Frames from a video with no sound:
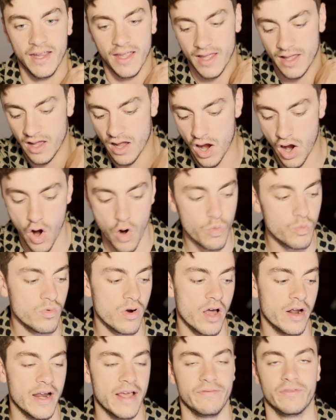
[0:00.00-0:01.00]
home
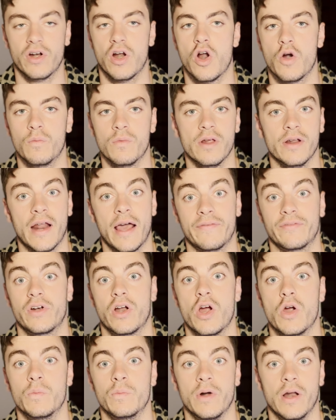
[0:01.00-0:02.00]
run after home run after
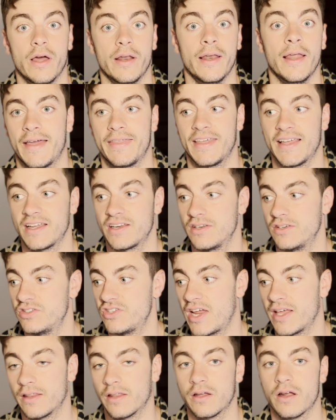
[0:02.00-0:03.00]
home run. I think
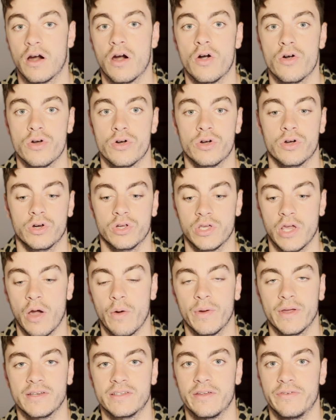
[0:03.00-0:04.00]
Jalen Carter
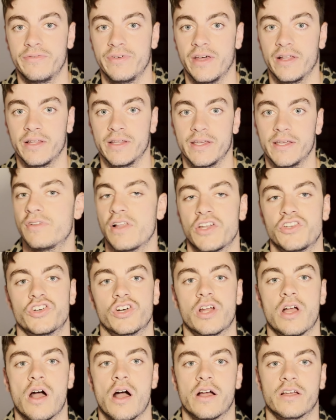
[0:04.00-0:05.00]
going to Philly, Fletcher
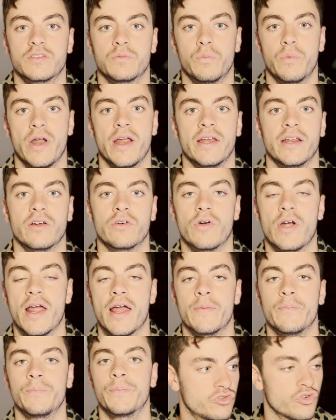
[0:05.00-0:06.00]
Cox, Brandon
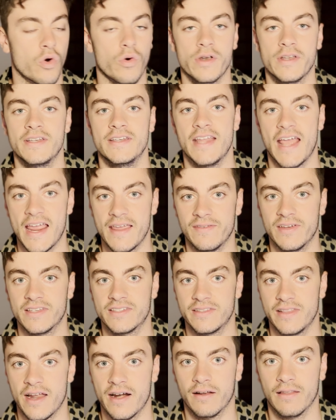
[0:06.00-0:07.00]
Graham, Jordan
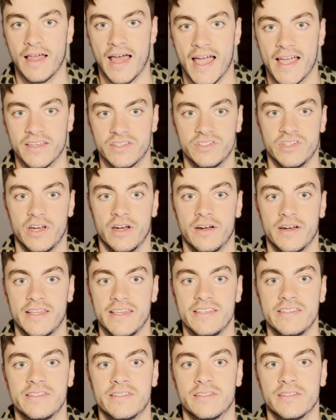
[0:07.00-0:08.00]
Davis there last year,
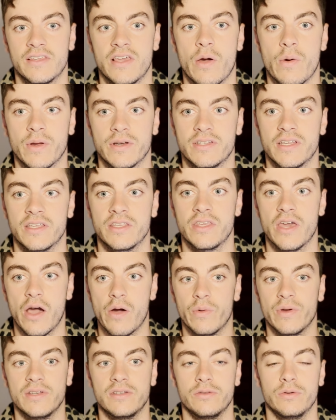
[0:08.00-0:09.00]
he's going to
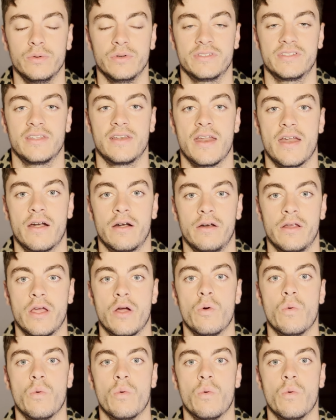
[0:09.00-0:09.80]
go into a scenario